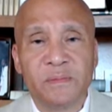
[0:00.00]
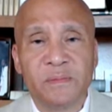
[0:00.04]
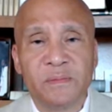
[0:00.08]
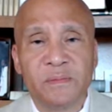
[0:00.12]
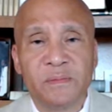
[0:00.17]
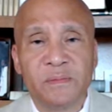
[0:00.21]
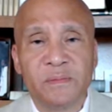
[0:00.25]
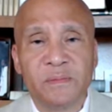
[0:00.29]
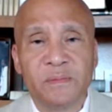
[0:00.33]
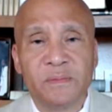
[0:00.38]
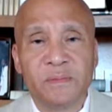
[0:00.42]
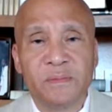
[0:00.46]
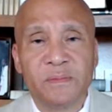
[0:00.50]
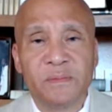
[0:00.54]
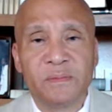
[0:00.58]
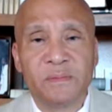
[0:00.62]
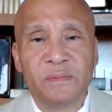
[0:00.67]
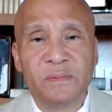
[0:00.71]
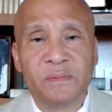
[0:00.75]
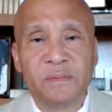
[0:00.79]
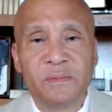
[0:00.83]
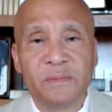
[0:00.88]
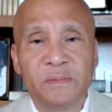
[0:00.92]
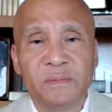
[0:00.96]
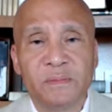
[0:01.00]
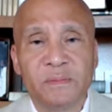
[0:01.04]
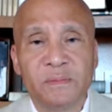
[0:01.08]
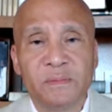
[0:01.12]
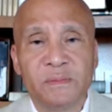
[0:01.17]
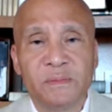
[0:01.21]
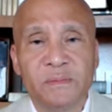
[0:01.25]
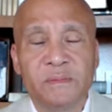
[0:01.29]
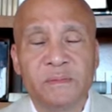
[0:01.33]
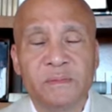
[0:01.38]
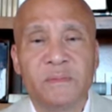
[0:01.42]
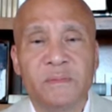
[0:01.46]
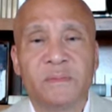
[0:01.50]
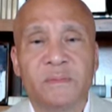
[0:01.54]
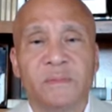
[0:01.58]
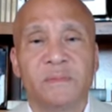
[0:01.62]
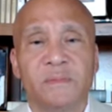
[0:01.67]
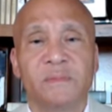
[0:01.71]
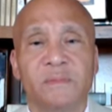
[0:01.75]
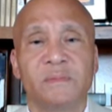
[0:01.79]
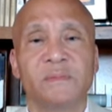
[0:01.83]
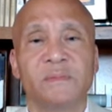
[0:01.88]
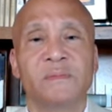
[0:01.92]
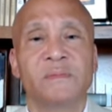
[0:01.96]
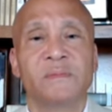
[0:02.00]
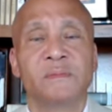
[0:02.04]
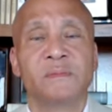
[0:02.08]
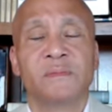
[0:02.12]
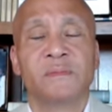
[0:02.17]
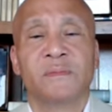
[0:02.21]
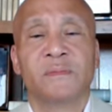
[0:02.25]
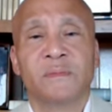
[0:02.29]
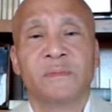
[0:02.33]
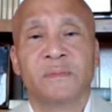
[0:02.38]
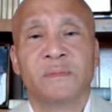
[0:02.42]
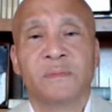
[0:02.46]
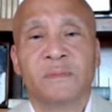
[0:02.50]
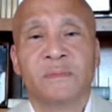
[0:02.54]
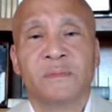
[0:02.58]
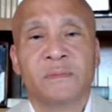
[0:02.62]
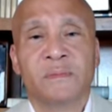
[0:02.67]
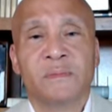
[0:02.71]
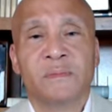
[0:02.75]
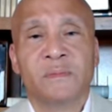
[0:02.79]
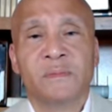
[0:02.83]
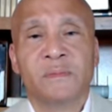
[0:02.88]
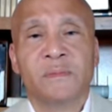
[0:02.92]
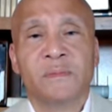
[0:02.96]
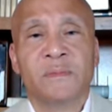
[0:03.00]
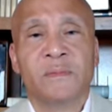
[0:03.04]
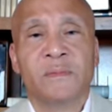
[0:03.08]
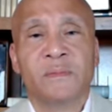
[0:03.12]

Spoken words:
The person shown says nothing.